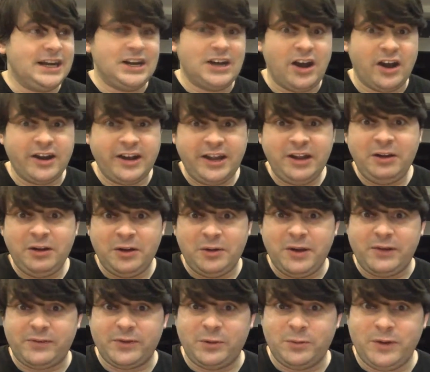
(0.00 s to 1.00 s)
Our hero,
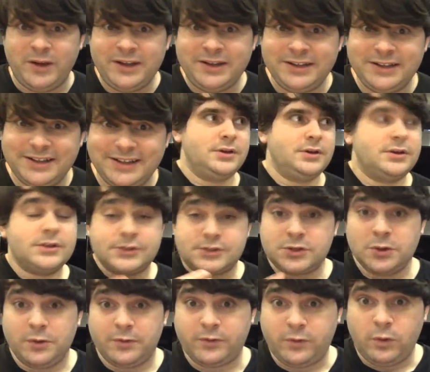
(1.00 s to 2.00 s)
everyone.
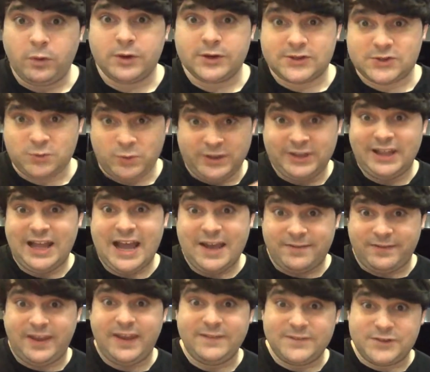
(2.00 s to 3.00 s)
So, of course, when
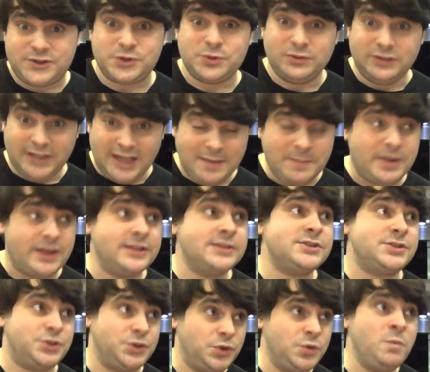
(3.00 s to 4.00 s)
life gives you
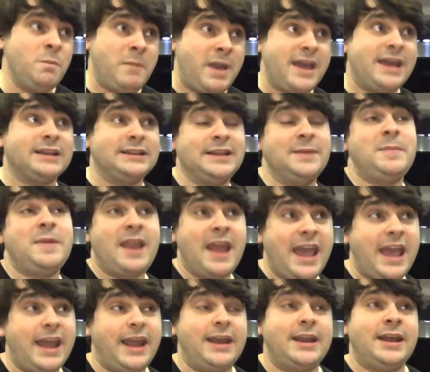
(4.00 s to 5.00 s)
lemons, you make
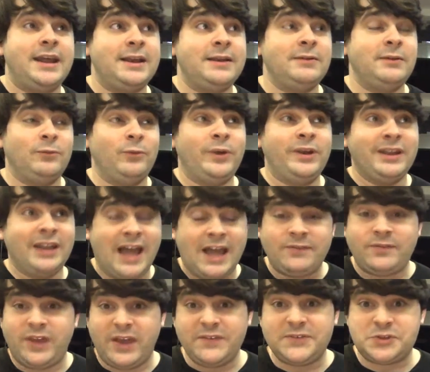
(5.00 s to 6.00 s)
lemonade. And when
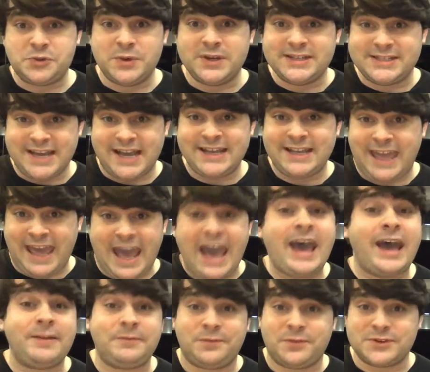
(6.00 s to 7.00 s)
life gives you a dead
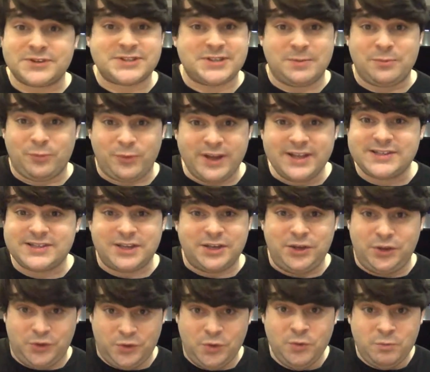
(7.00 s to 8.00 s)
cat, for some
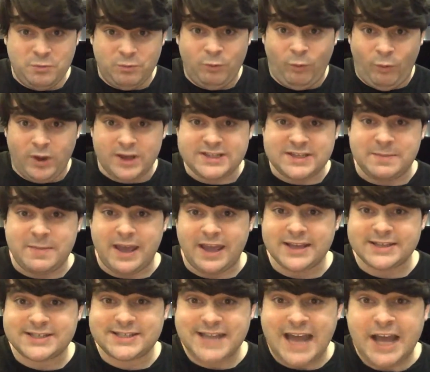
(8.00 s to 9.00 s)
reason, you want to
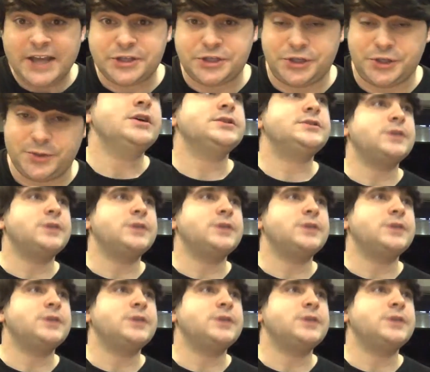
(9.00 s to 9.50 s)
make a statue.